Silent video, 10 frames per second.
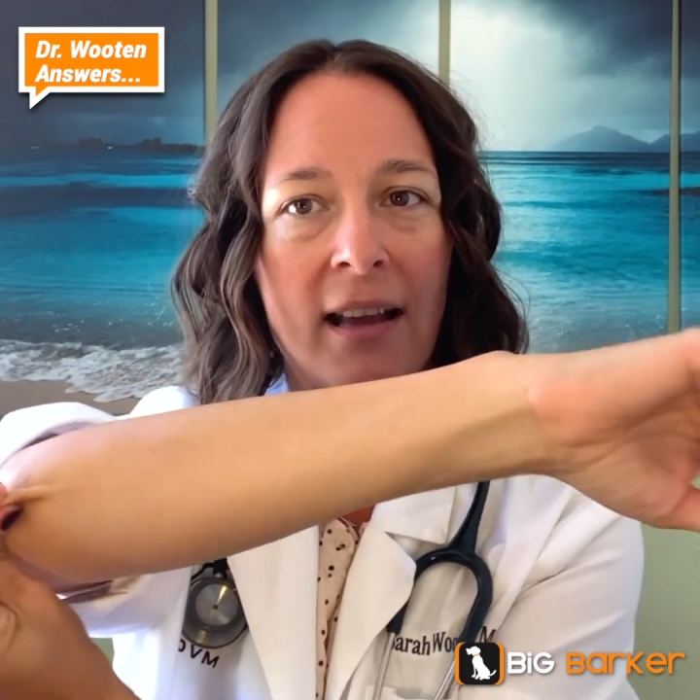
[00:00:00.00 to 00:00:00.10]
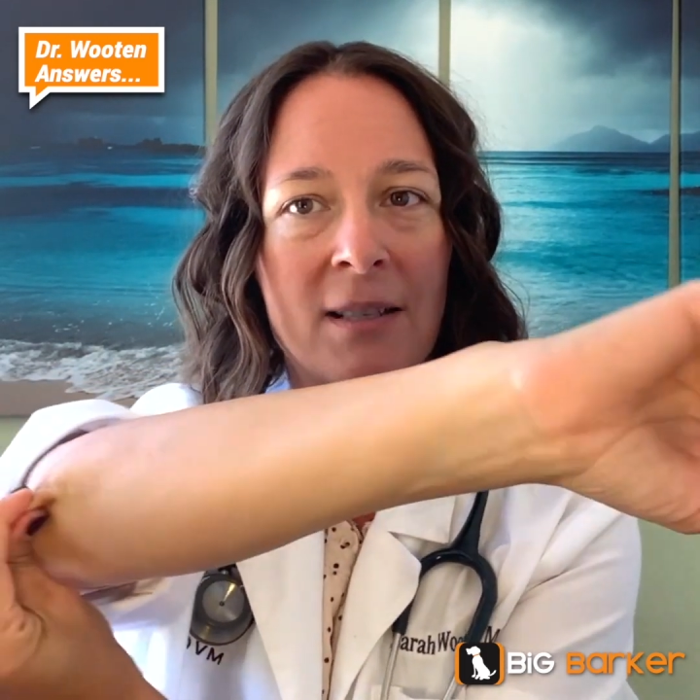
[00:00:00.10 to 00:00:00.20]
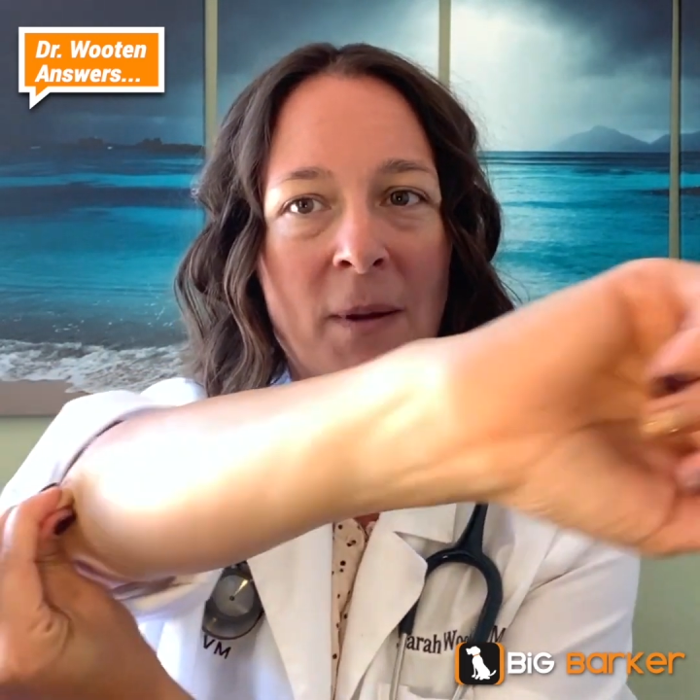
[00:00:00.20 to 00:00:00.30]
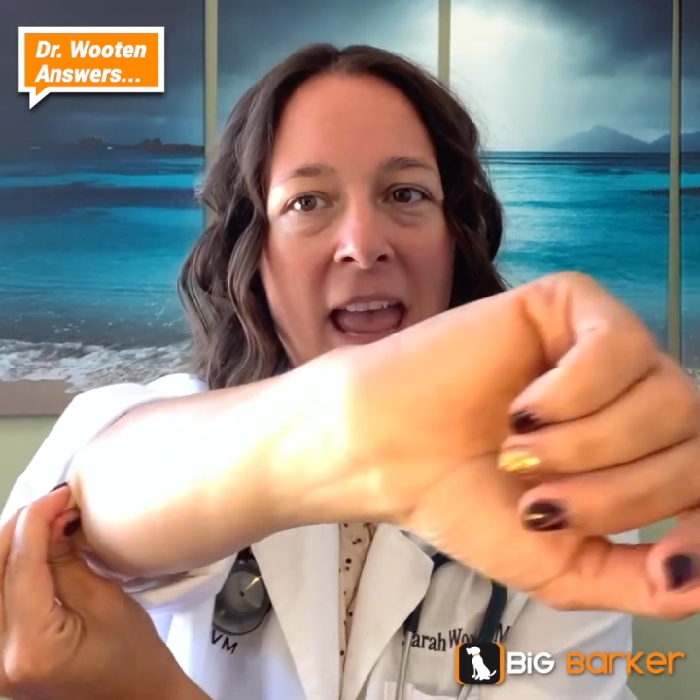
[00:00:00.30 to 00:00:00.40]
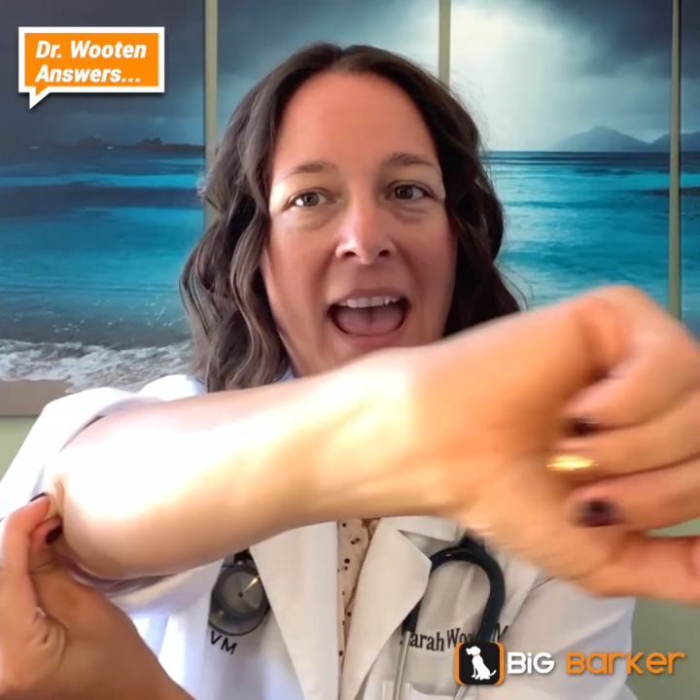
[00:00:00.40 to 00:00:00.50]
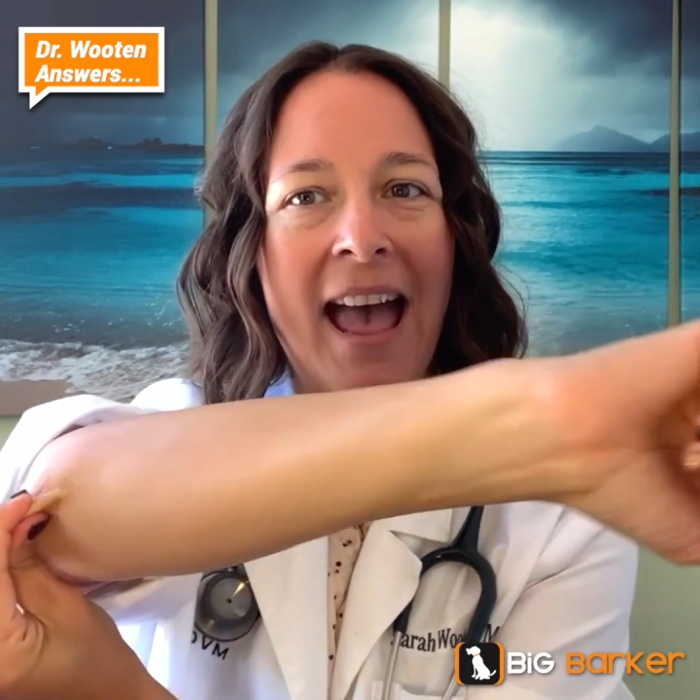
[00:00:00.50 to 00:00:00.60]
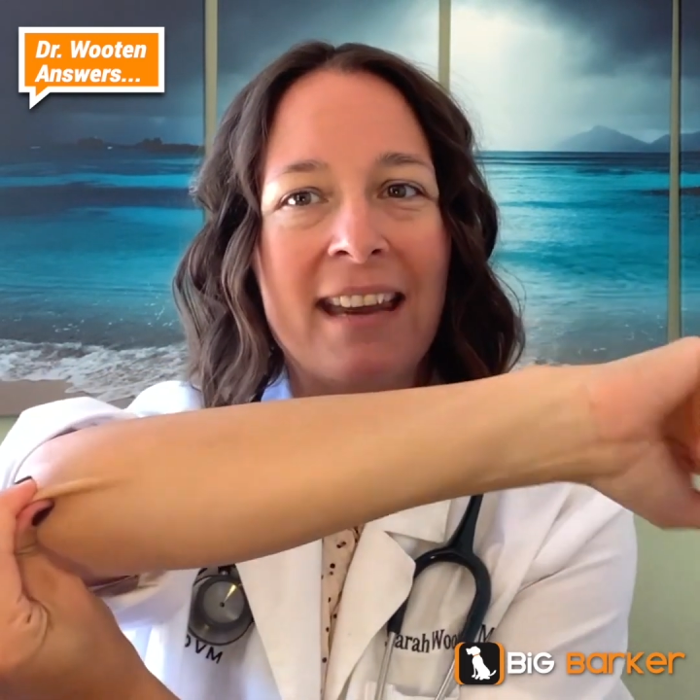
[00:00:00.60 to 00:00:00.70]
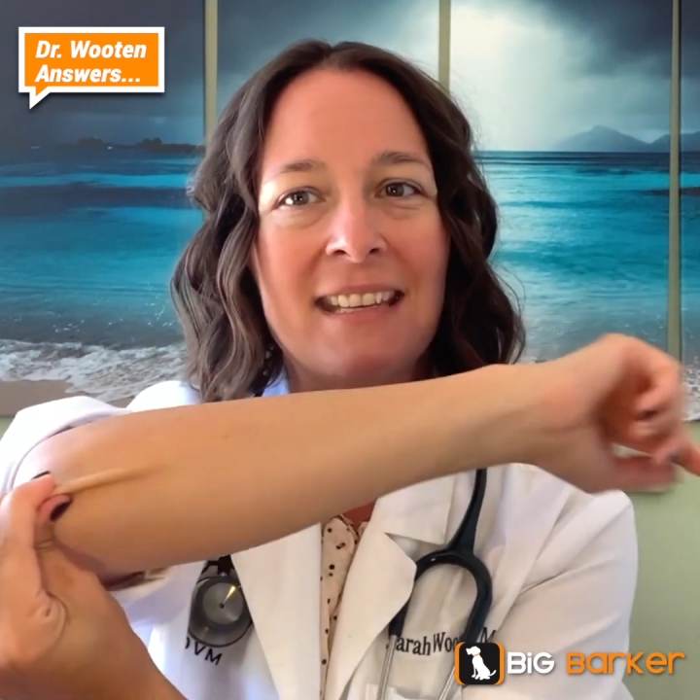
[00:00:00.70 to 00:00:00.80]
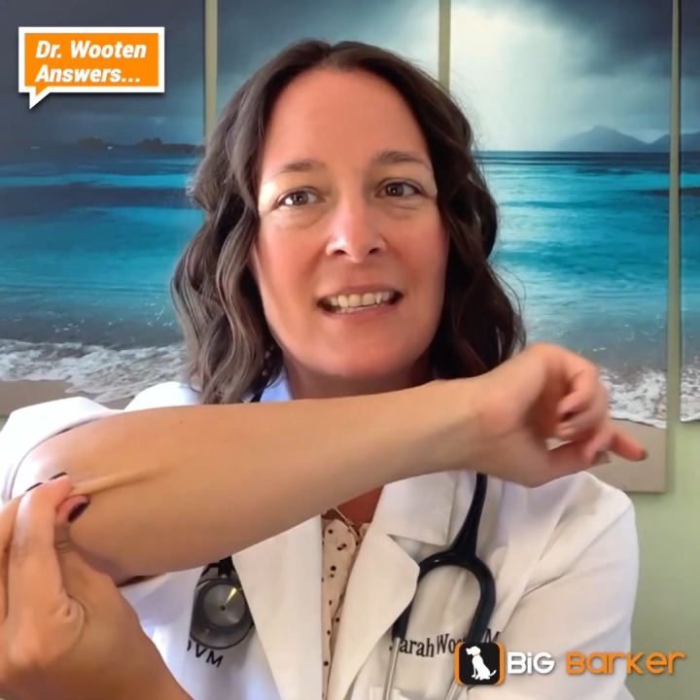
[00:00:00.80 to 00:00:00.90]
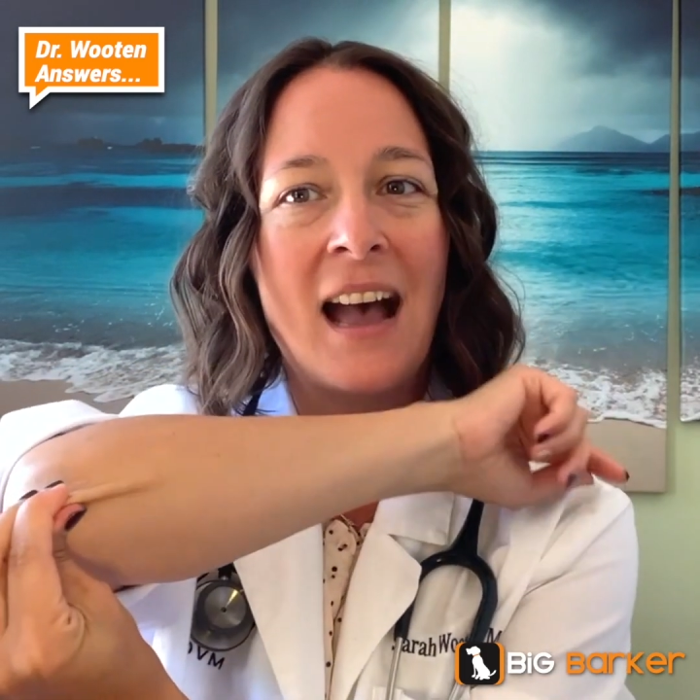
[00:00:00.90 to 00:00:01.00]

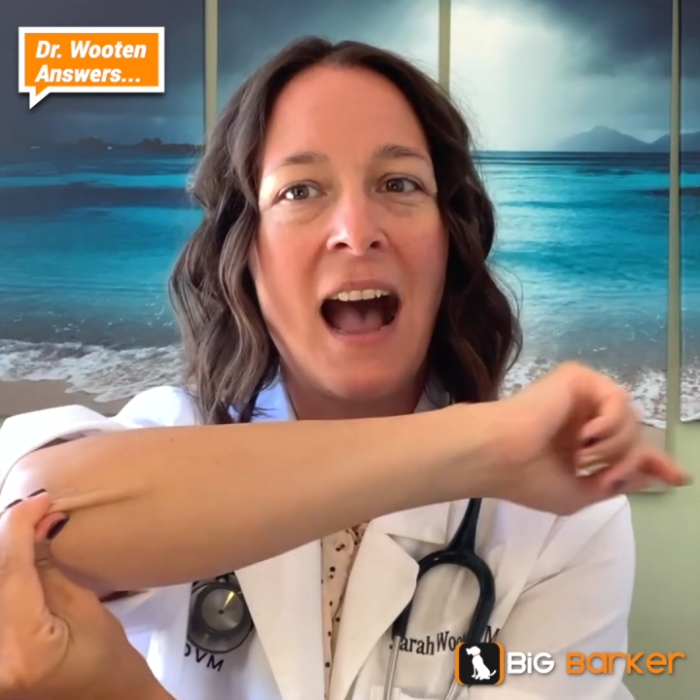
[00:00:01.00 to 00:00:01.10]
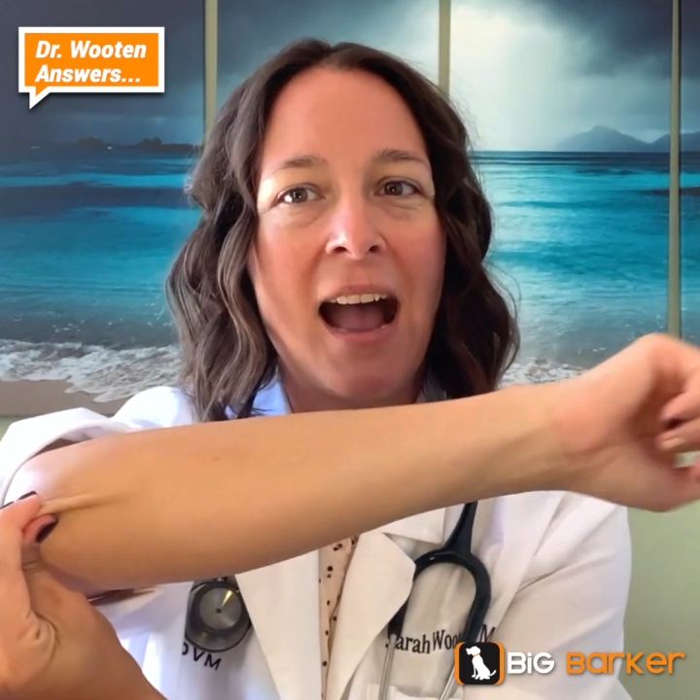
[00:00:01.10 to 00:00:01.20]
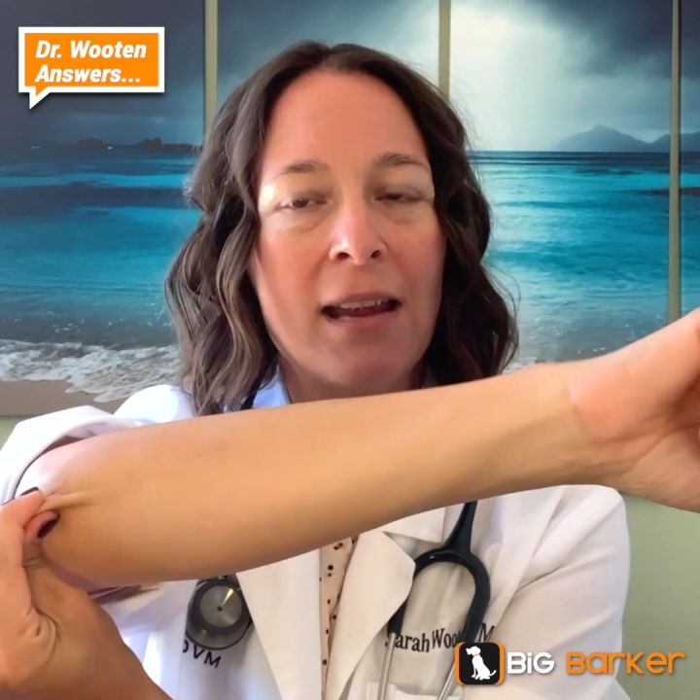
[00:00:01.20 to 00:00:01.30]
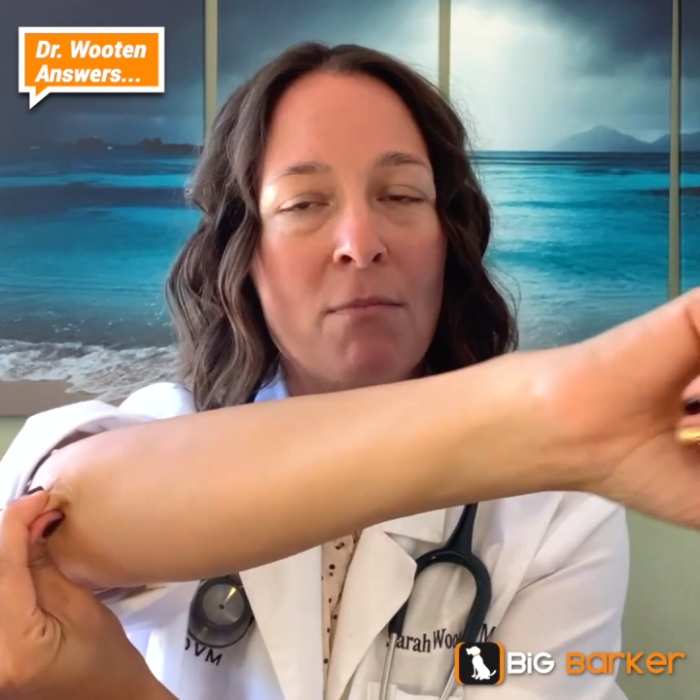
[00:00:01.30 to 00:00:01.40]
and it's a high